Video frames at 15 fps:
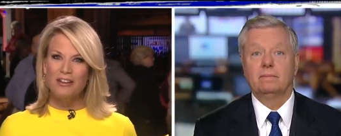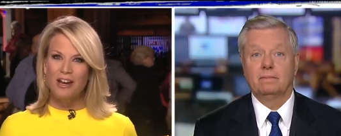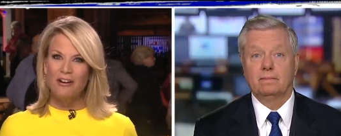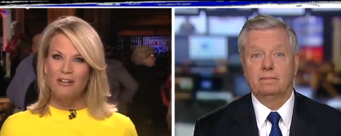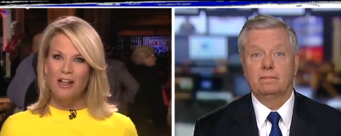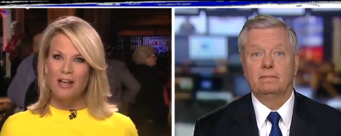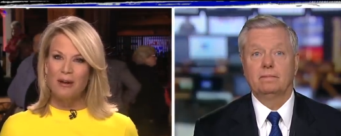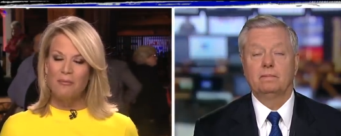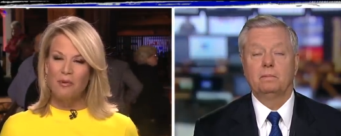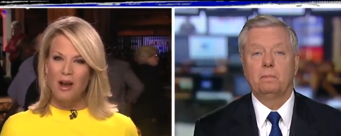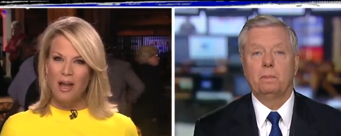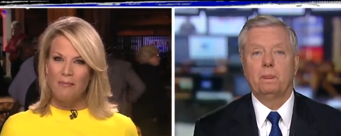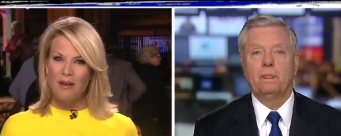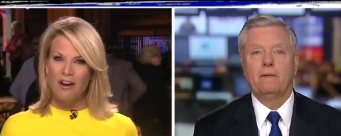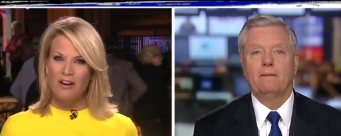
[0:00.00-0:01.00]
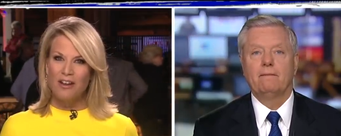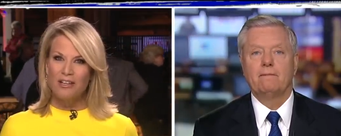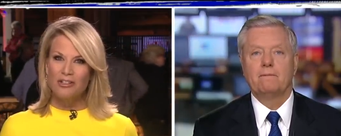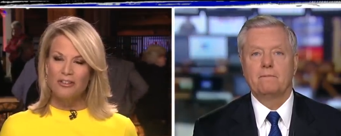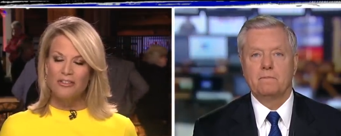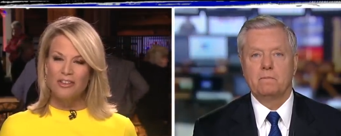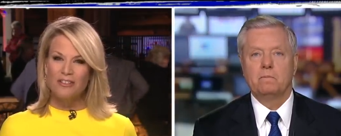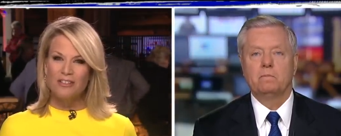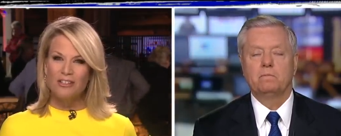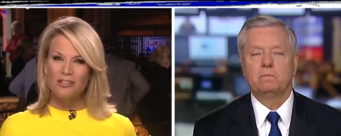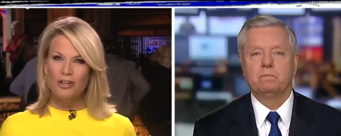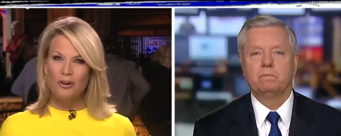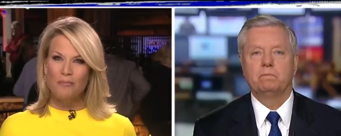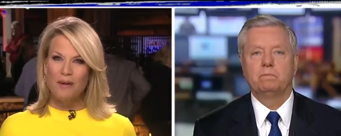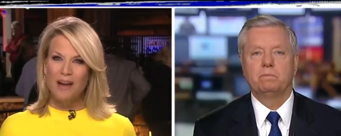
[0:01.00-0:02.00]
Speaker 1: Carolina primary. Do you think that
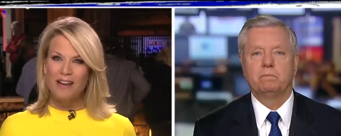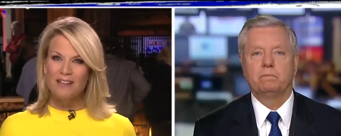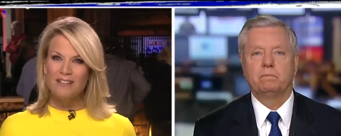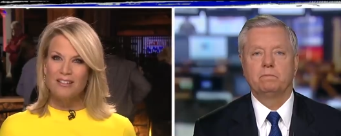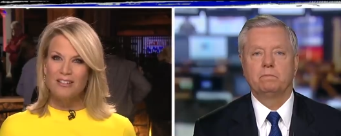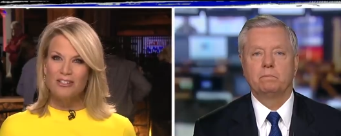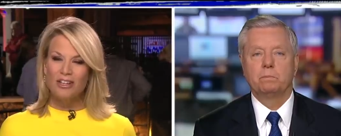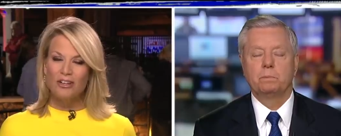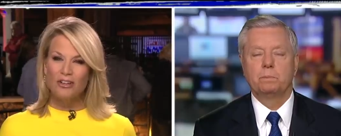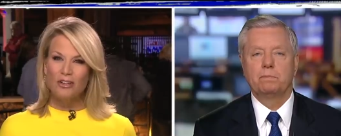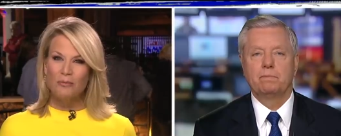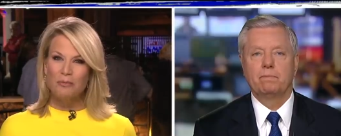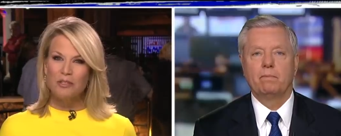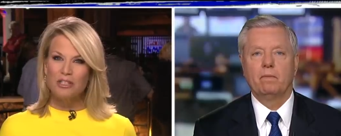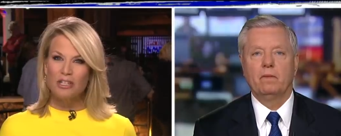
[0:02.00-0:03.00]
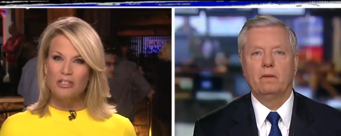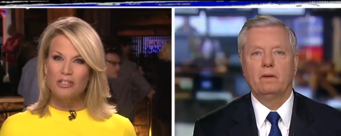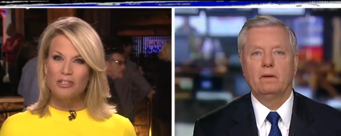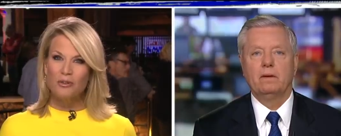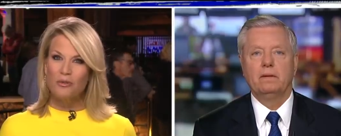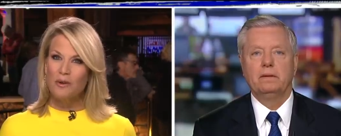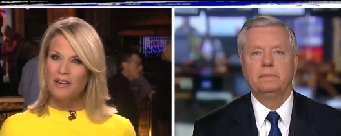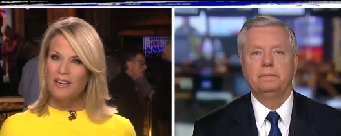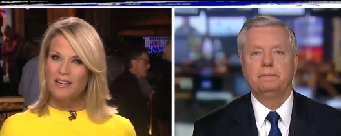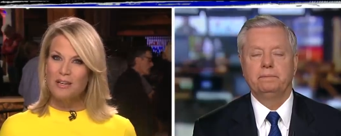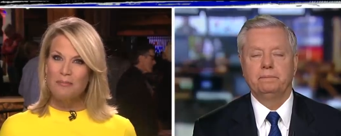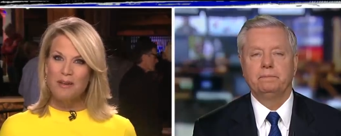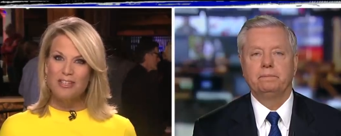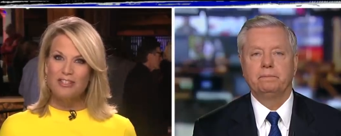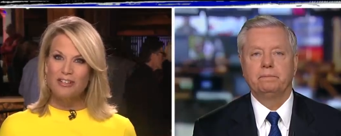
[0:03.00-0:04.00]
Joe Biden is in a good position to win it? He
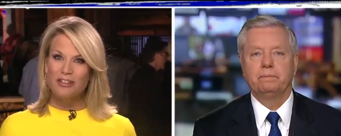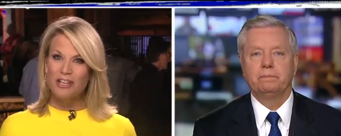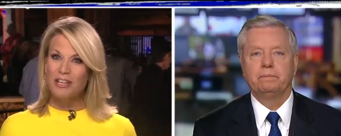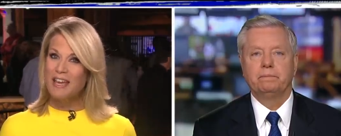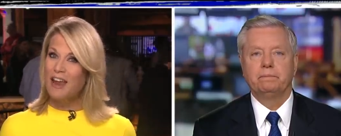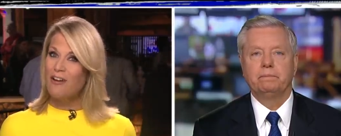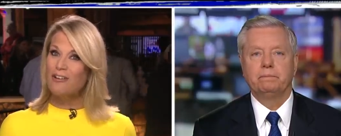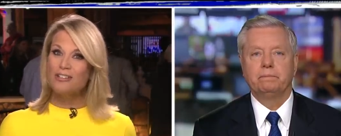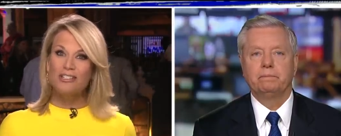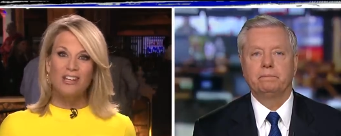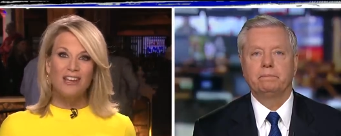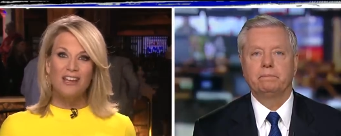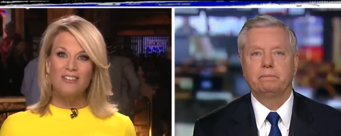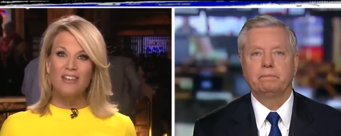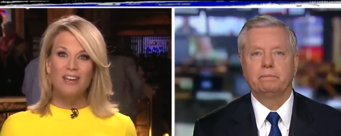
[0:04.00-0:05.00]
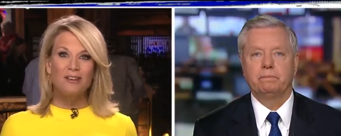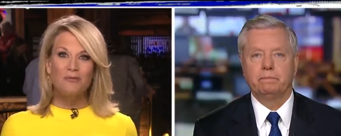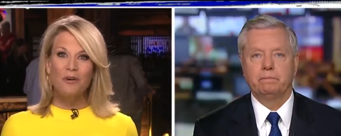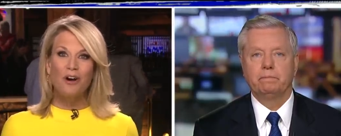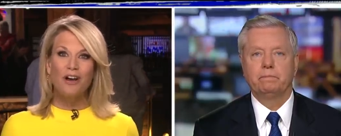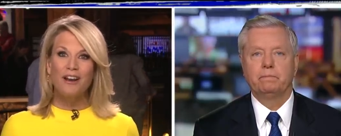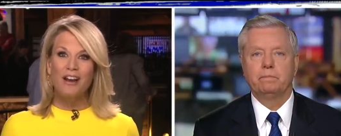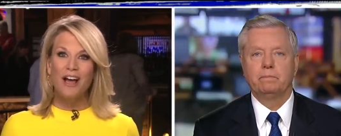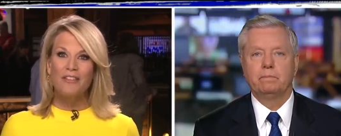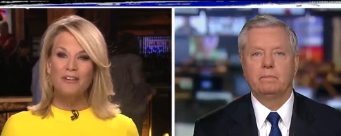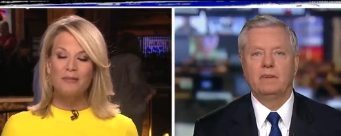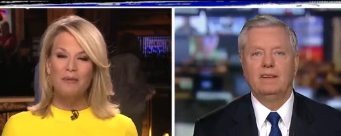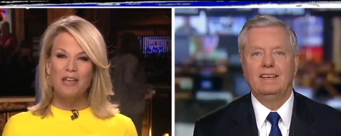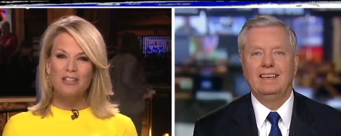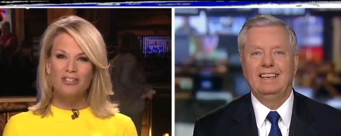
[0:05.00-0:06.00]
basically guaranteed that he would on the
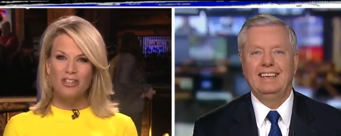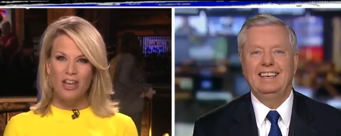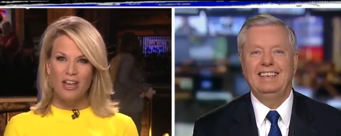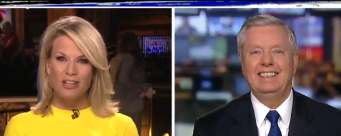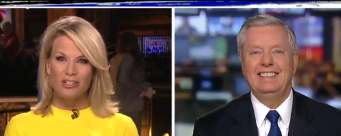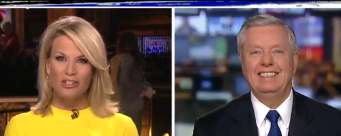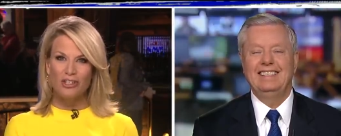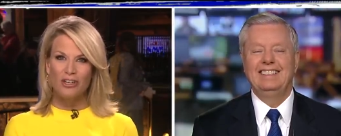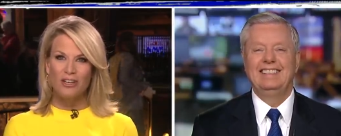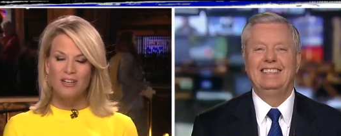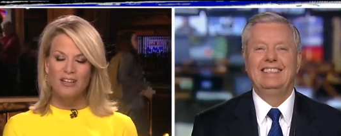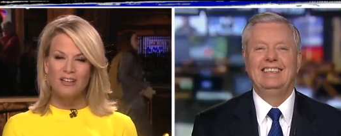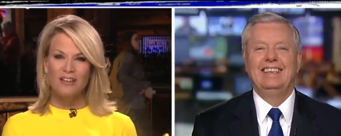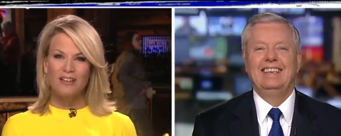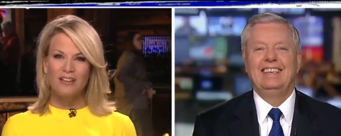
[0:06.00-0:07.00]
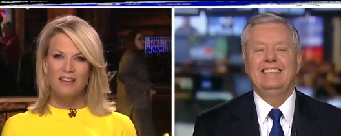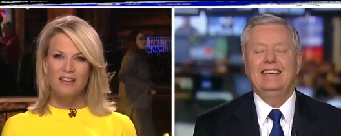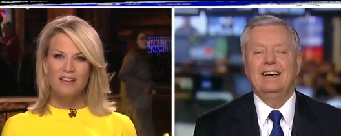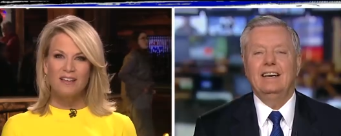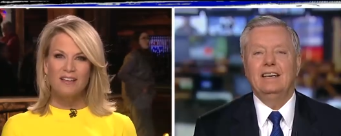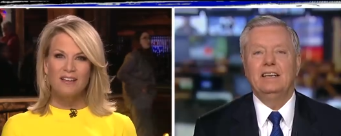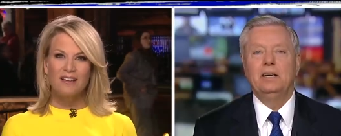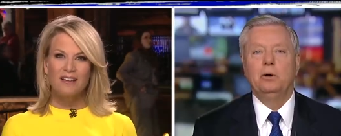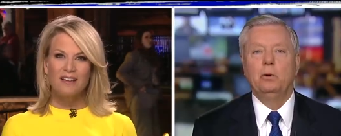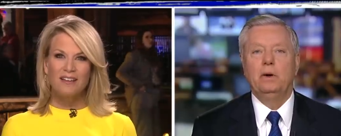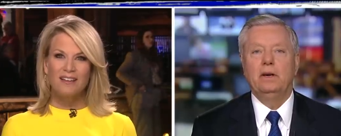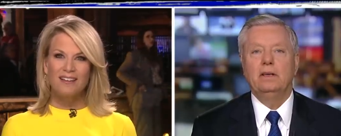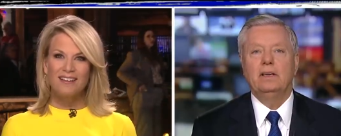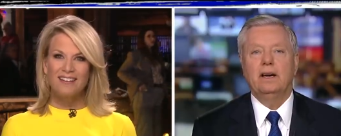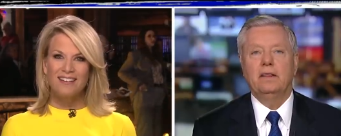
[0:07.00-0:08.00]
debate
Speaker 2: stage. Yeah, he'll
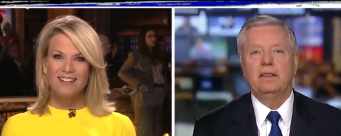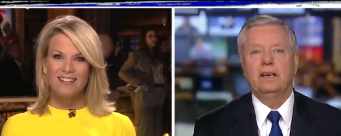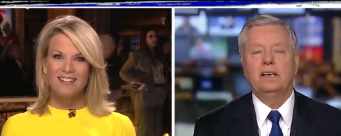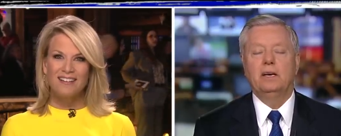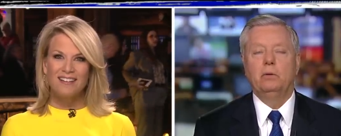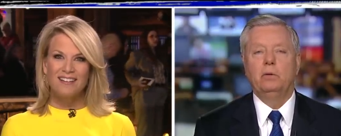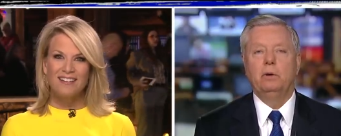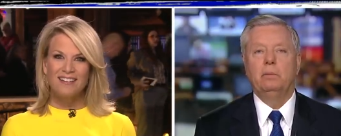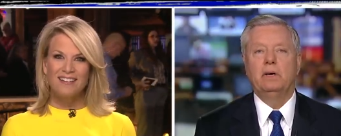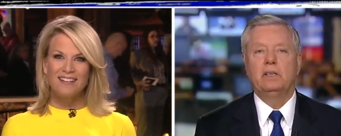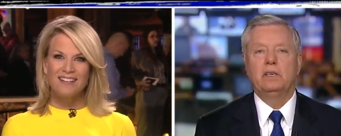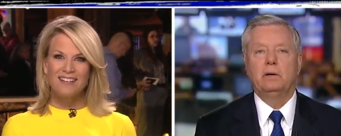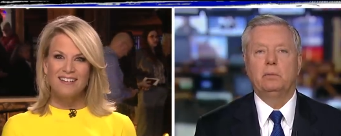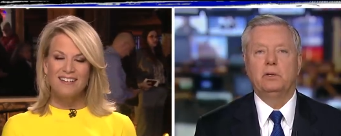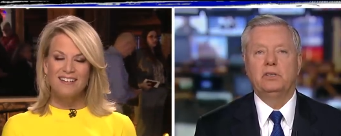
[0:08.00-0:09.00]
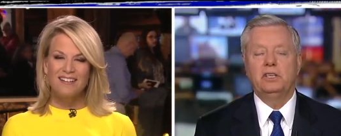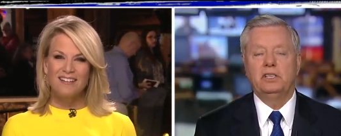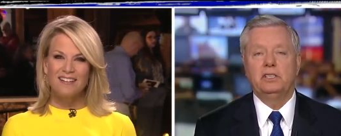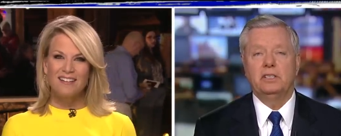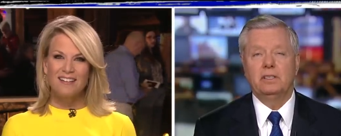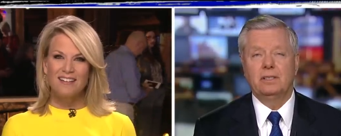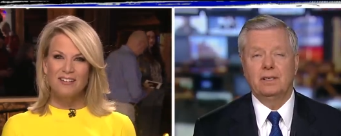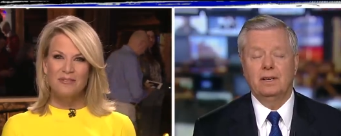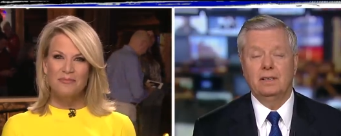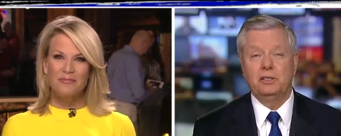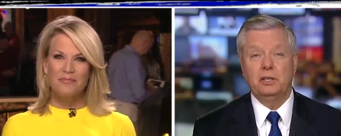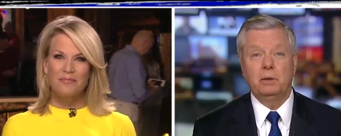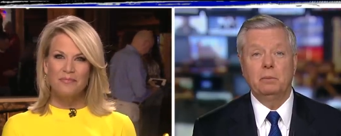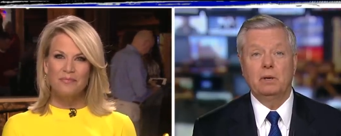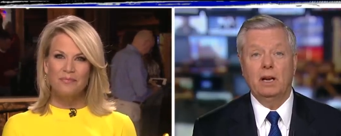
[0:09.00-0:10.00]
win. I think he'll win by double digits. Uh,
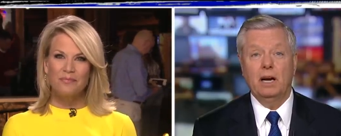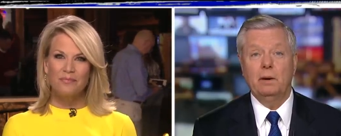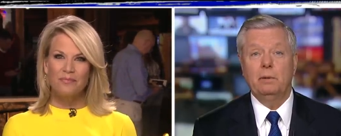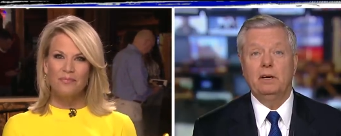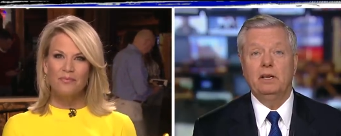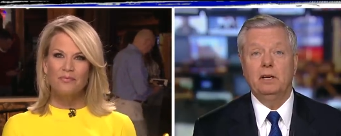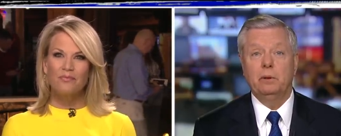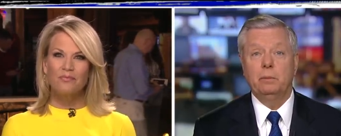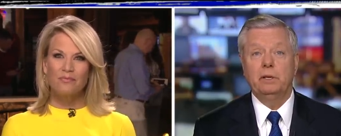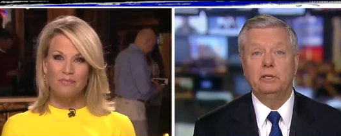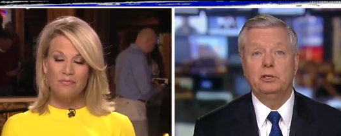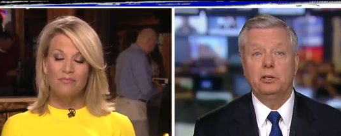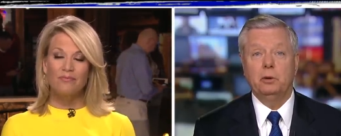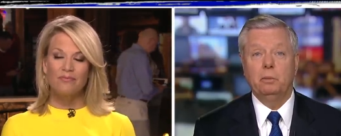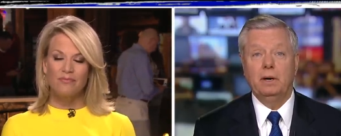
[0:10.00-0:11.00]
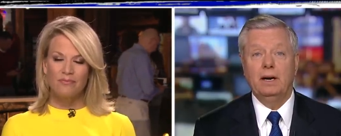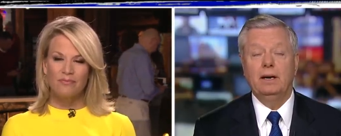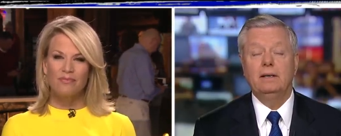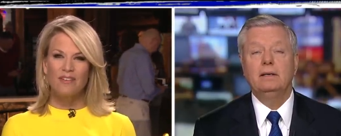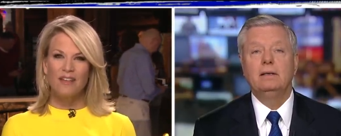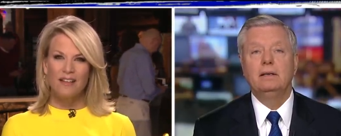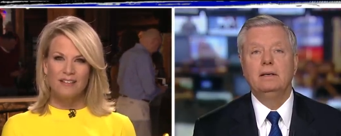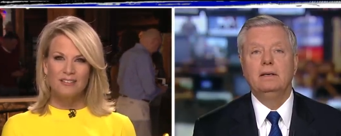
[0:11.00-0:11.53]
Jim Clyburn helping mm-hmm. Joe Biden.